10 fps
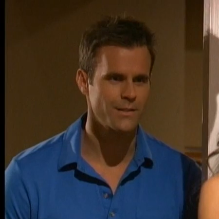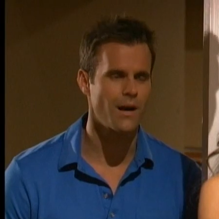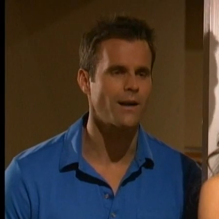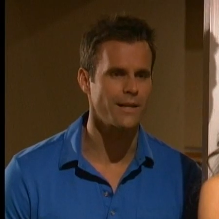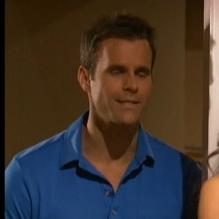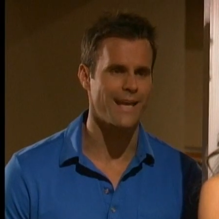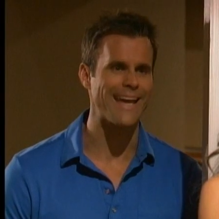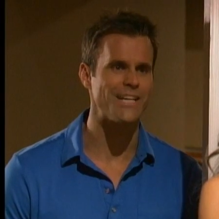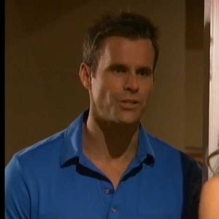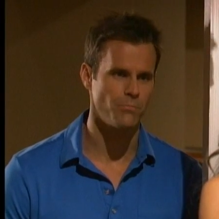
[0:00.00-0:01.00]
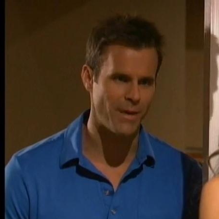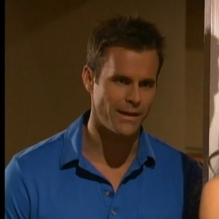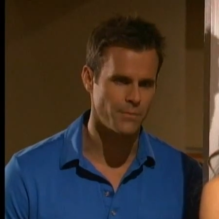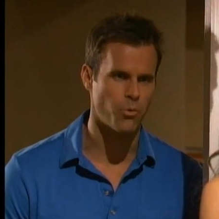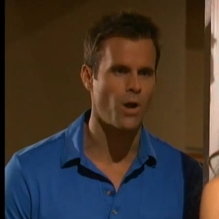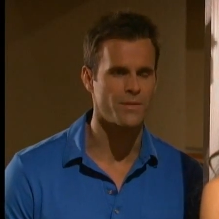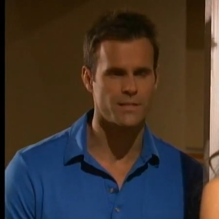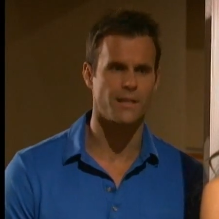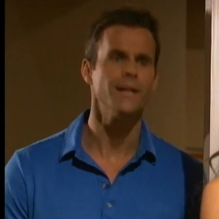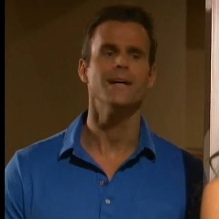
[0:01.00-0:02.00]
talking to Agent Bennett,
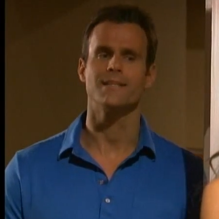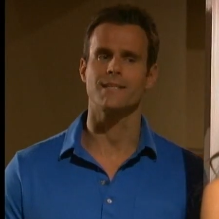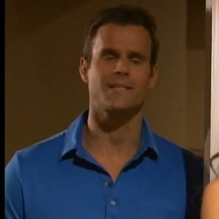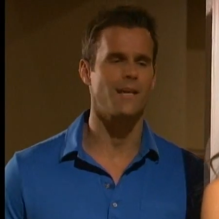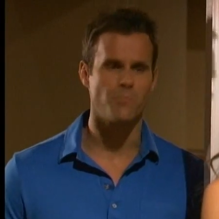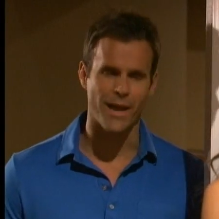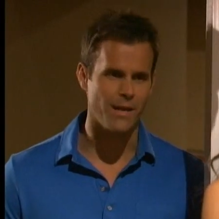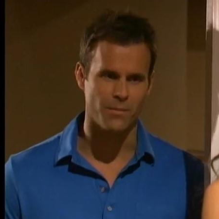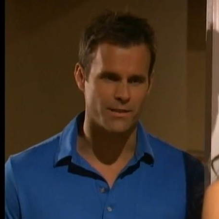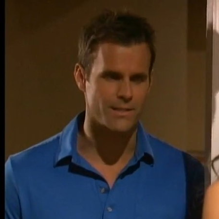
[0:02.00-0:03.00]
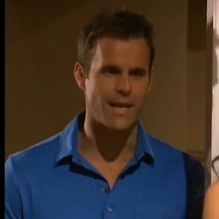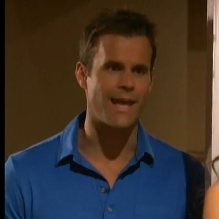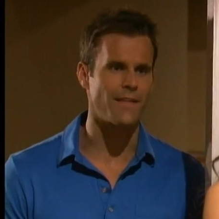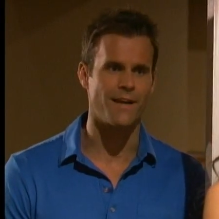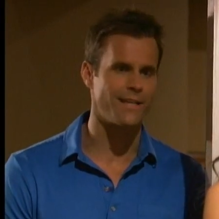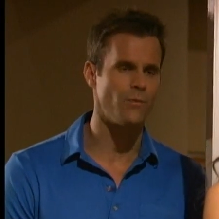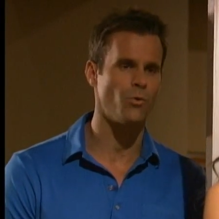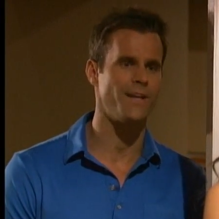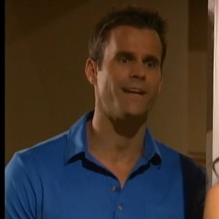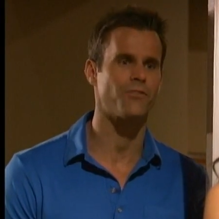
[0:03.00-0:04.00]
promising to send payments, saying that he
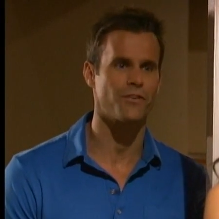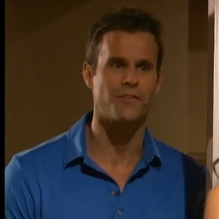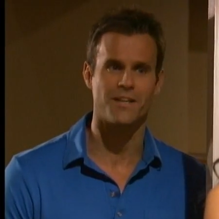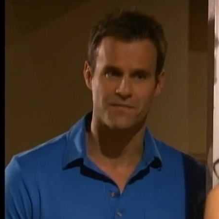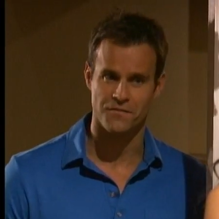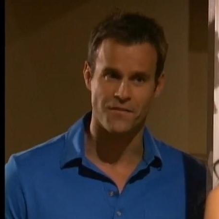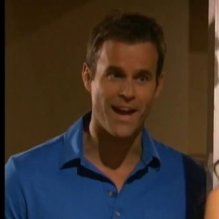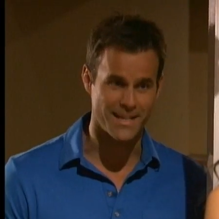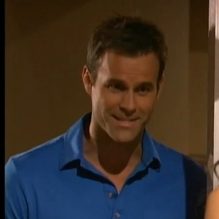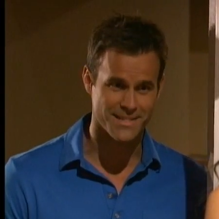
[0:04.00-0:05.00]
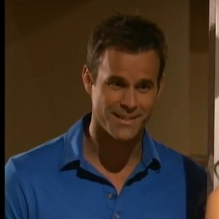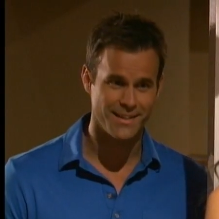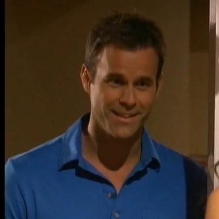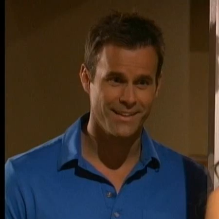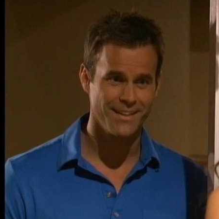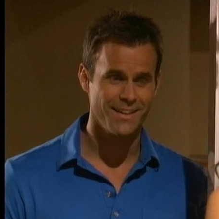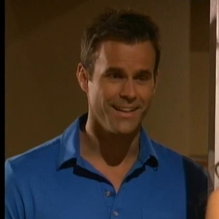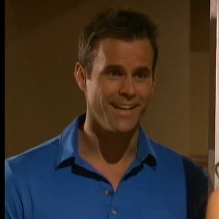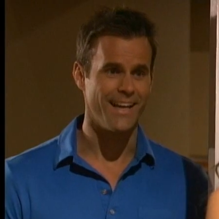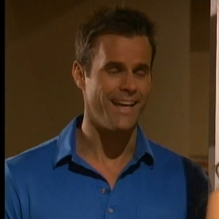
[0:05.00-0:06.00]
would never have confessed
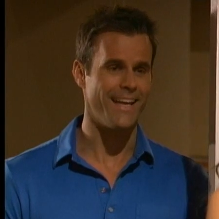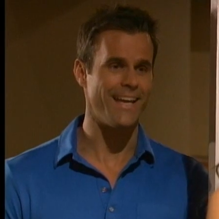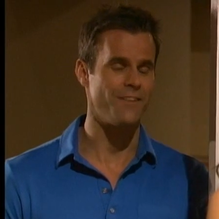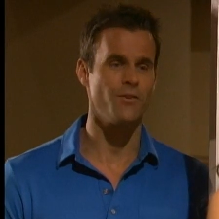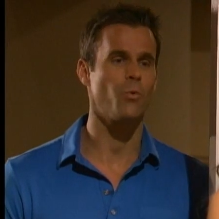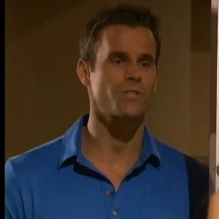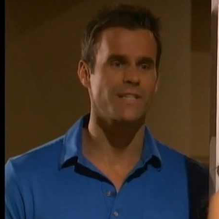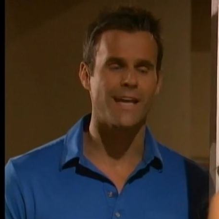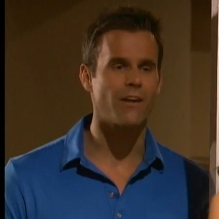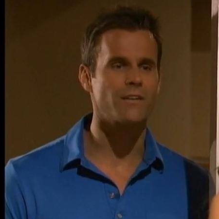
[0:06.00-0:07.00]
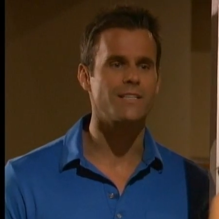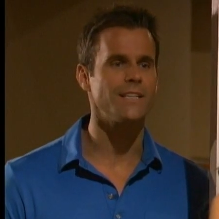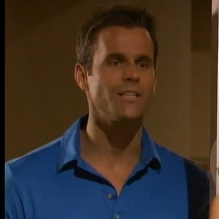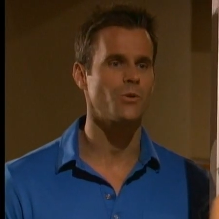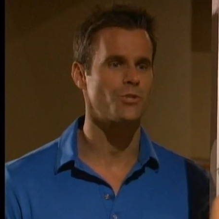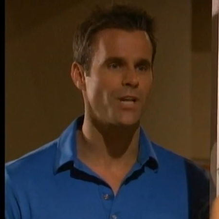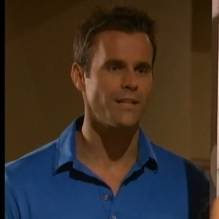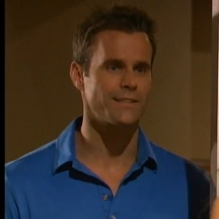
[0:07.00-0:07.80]
if he wasn't guaranteed no jail